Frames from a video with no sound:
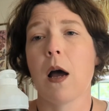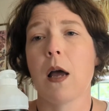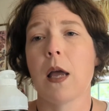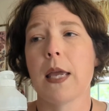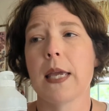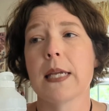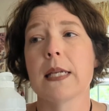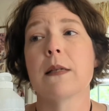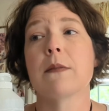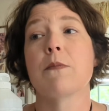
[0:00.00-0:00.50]

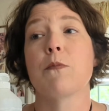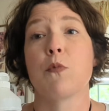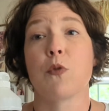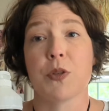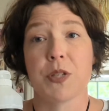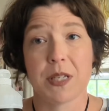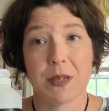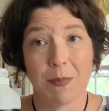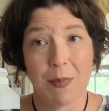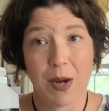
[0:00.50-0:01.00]
It will
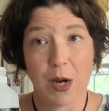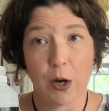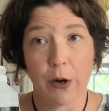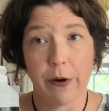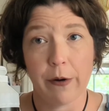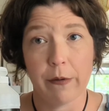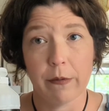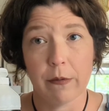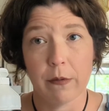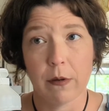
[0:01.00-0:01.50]

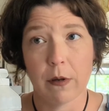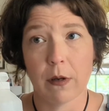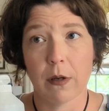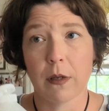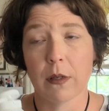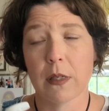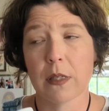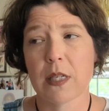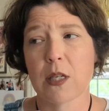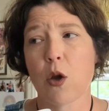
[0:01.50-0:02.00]
smear.
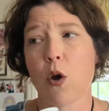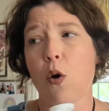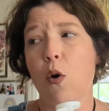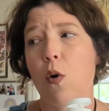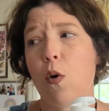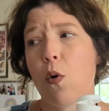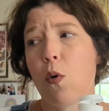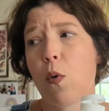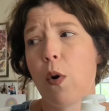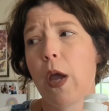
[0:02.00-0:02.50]

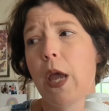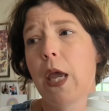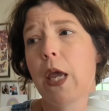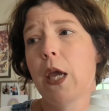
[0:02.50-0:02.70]
So,